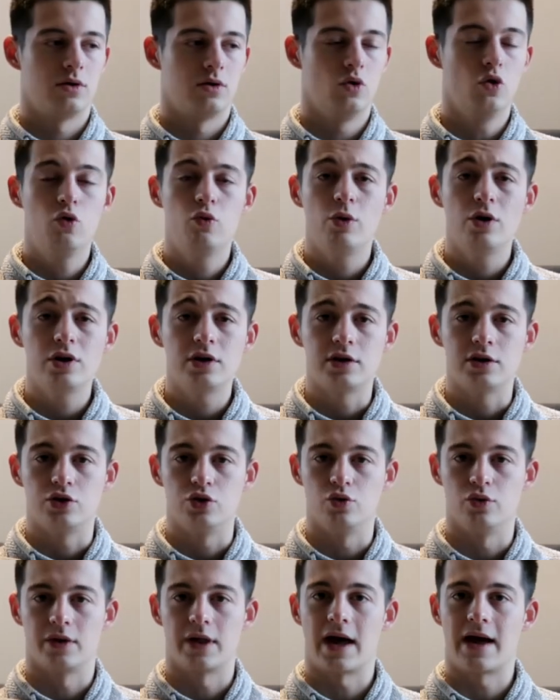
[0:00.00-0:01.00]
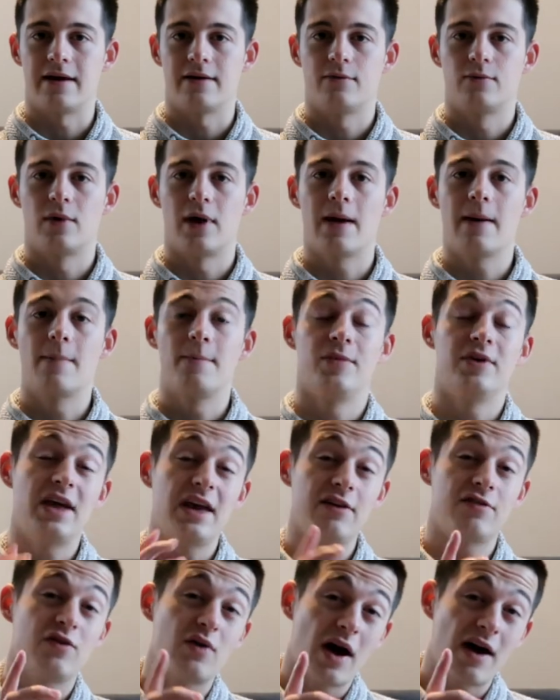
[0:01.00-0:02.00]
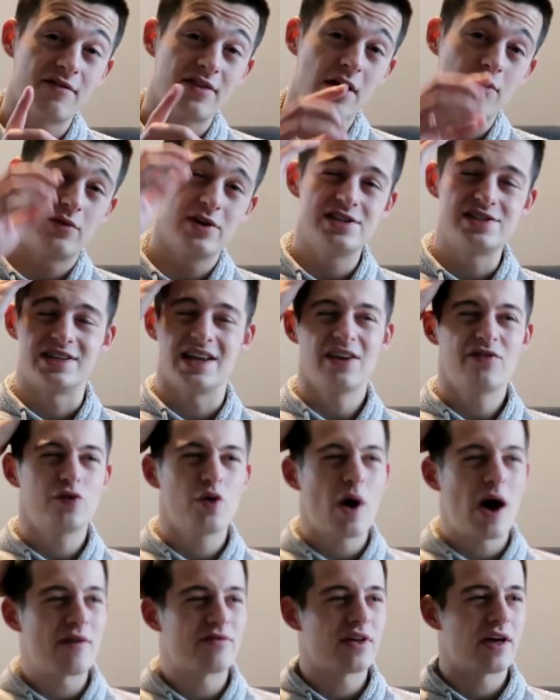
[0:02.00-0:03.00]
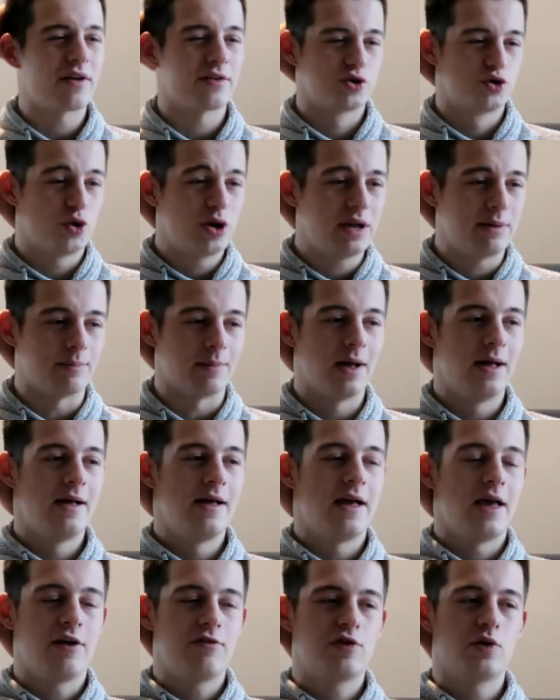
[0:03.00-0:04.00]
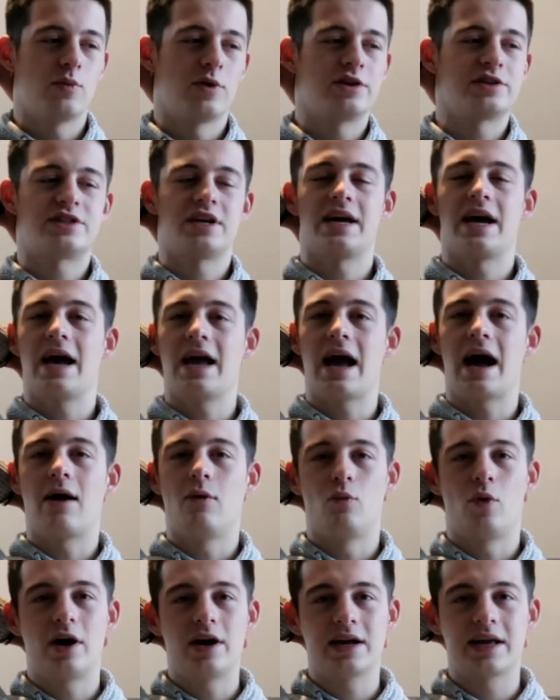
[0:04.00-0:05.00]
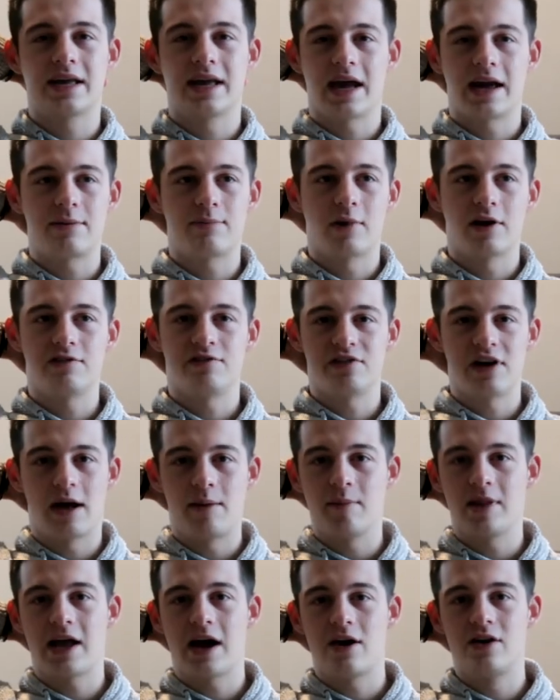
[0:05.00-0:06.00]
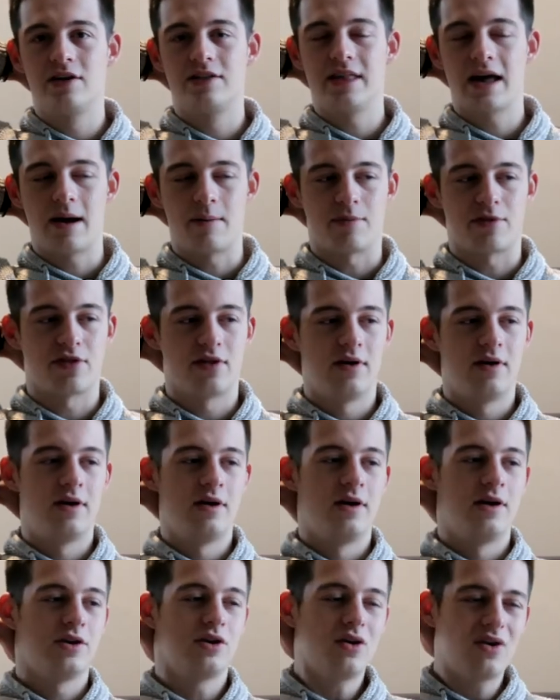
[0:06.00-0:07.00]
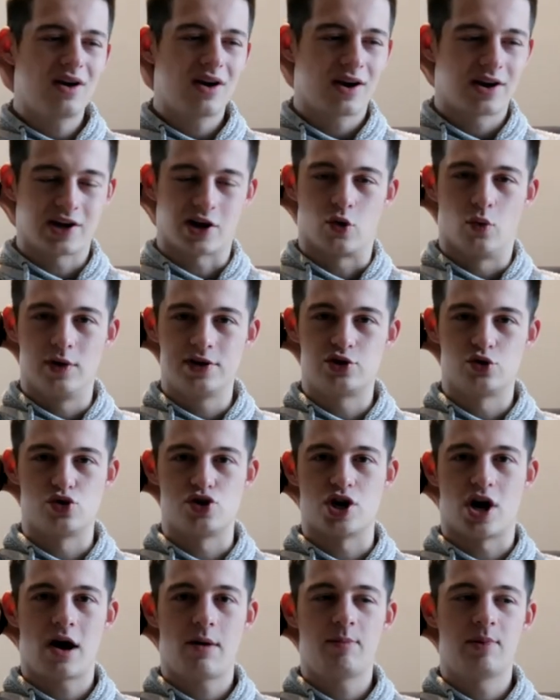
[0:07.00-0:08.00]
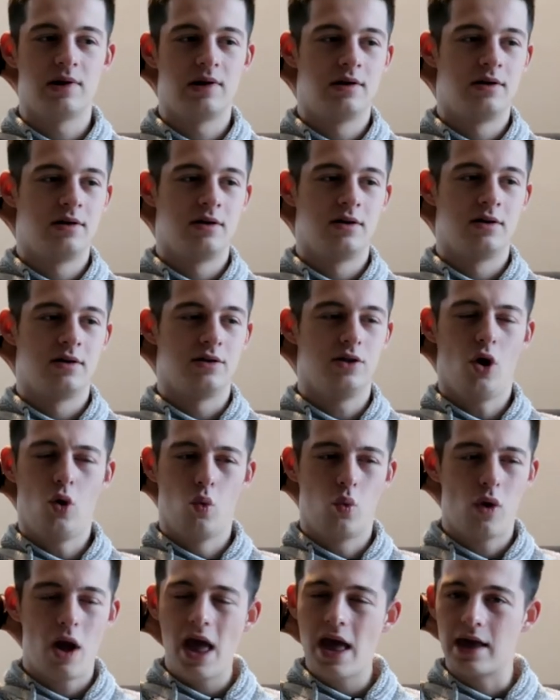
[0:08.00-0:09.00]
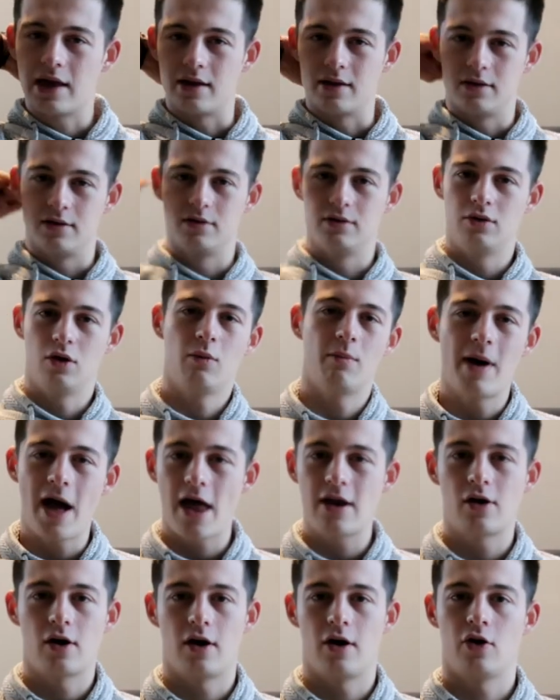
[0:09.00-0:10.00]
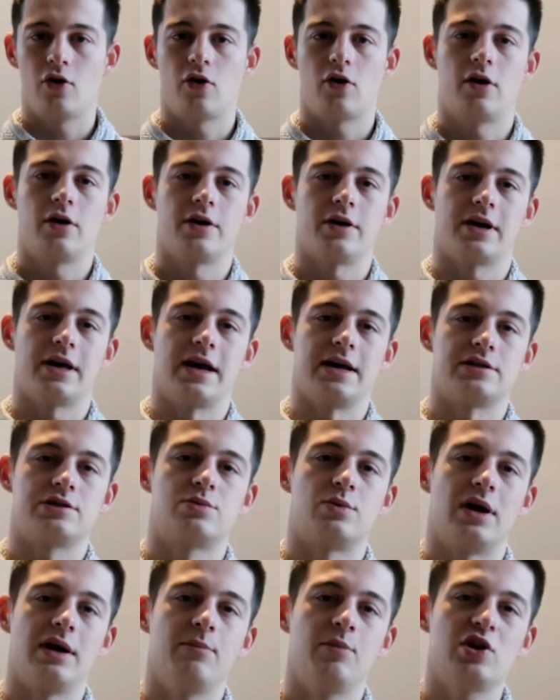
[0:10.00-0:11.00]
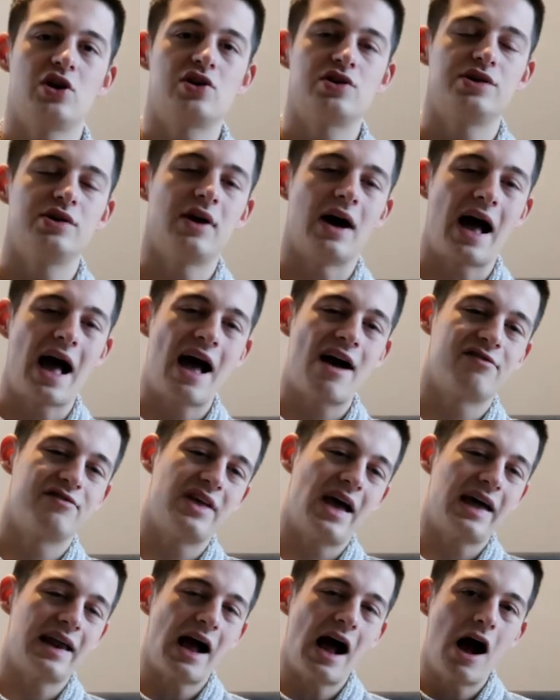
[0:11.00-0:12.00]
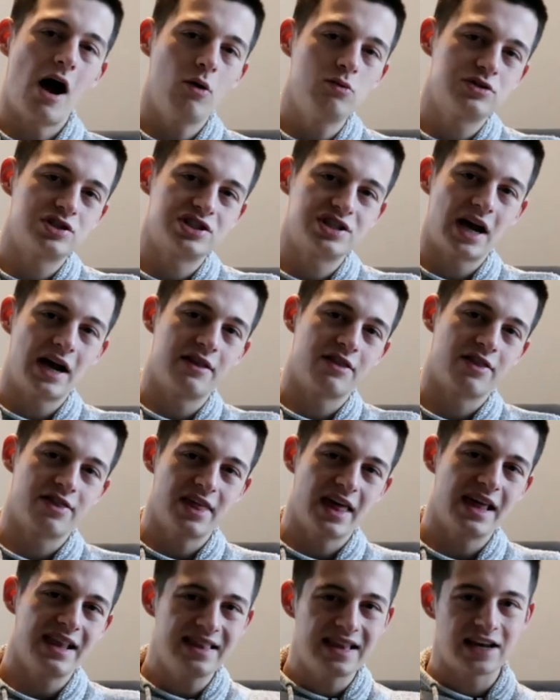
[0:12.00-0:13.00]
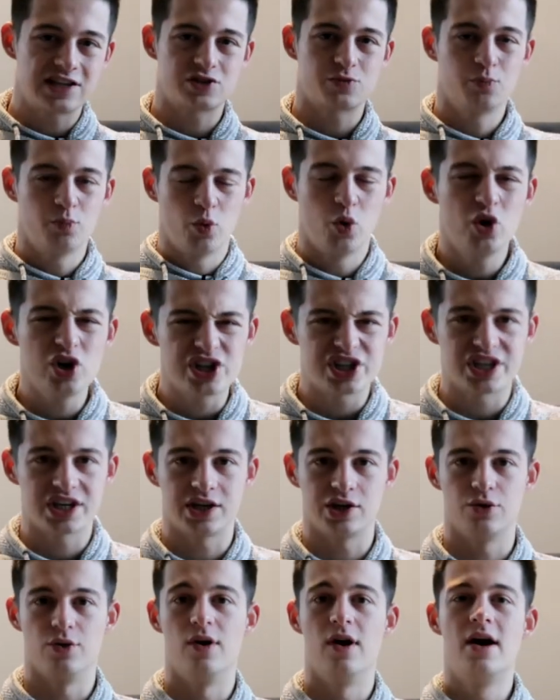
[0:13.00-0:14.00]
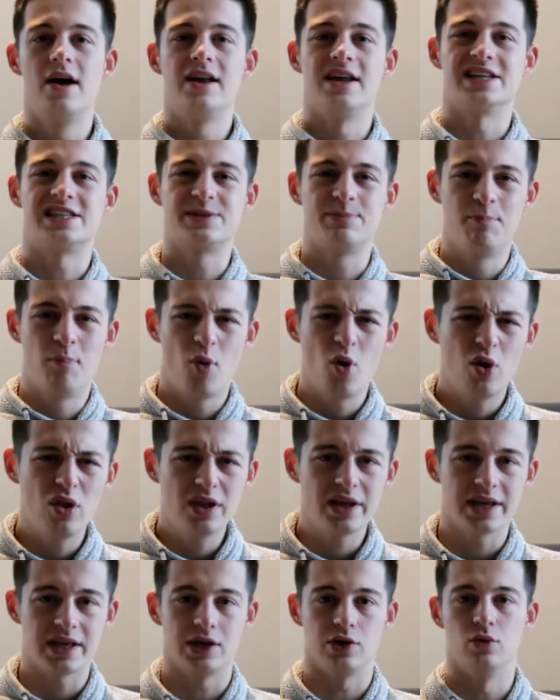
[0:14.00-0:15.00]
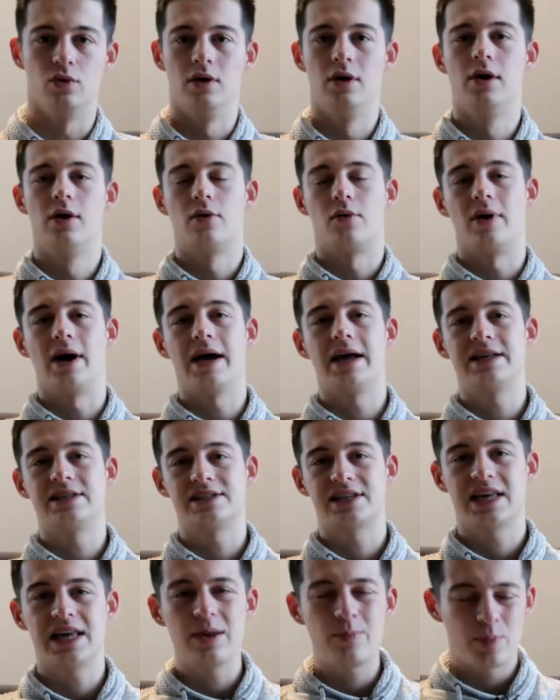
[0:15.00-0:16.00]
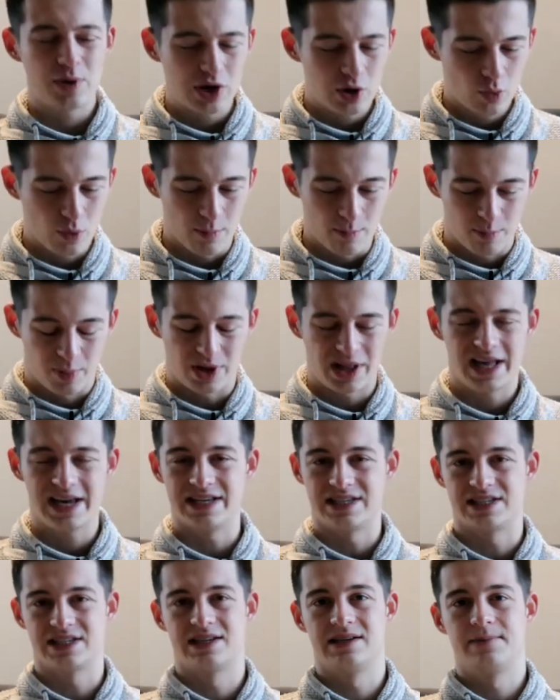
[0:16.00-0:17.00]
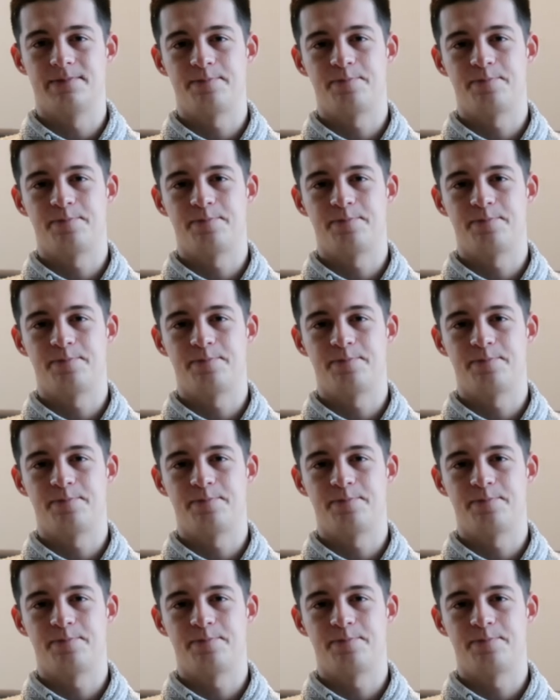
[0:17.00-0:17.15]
Who wouldn't do that, right? But if you have that reason, if you have that dream, if you want to say, hey, I want to get my family out of debt, you're not going to quit your job. No way. No matter how hard it gets, right? Because you have that outside thing that's pushing you, that's pulling you, right? It's keeping you in place.